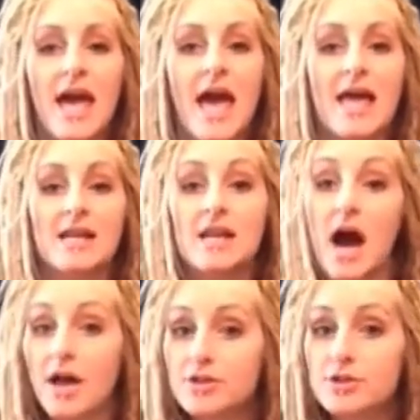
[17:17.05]
and
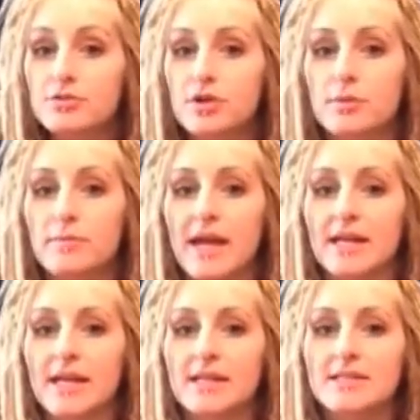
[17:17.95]
not do root
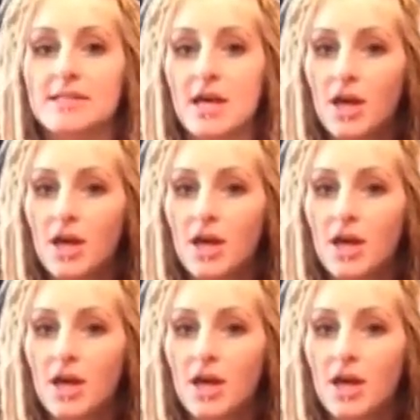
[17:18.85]
maintenance,